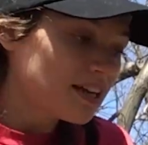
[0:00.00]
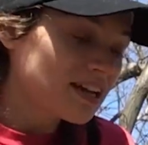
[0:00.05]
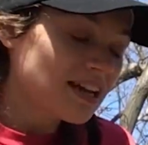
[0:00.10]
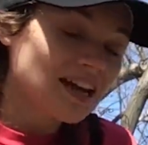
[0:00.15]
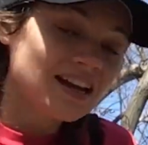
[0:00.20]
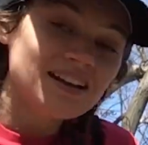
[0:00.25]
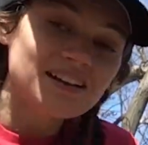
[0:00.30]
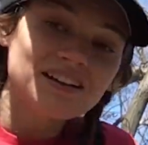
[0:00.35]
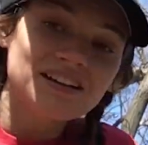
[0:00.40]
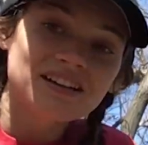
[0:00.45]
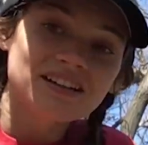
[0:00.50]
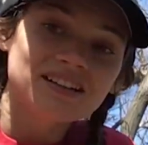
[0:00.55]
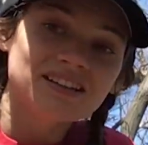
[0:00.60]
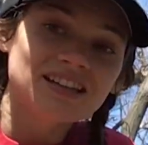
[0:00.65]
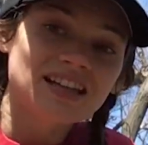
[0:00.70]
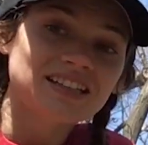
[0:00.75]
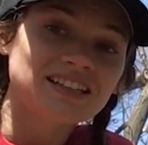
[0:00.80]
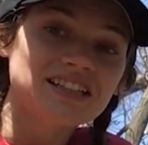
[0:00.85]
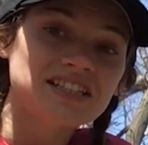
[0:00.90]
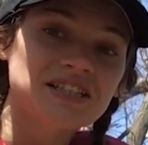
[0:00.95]
again,
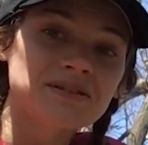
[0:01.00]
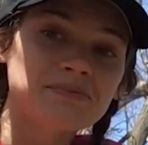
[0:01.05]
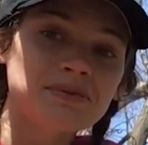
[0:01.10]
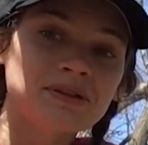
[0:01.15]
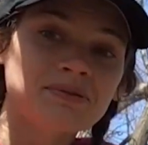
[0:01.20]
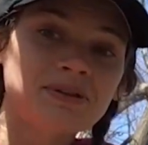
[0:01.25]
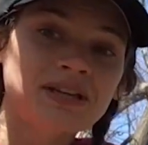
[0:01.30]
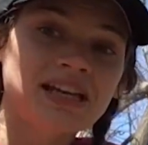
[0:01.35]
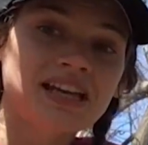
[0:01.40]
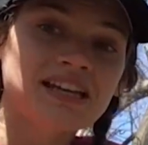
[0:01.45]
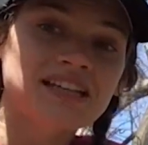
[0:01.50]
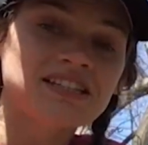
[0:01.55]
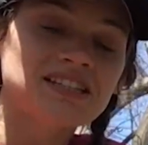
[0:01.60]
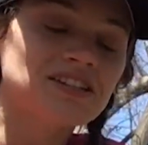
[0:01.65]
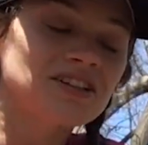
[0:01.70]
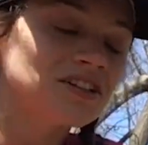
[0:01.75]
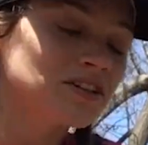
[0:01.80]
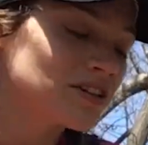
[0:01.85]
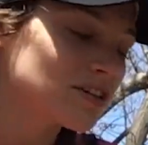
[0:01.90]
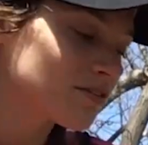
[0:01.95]
that doesn't mean we can't
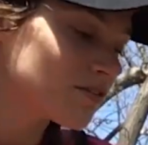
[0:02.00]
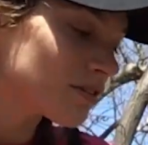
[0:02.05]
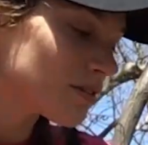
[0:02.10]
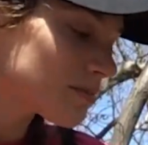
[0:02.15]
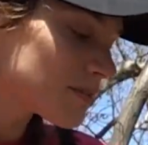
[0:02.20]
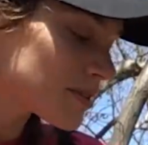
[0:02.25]
still learn from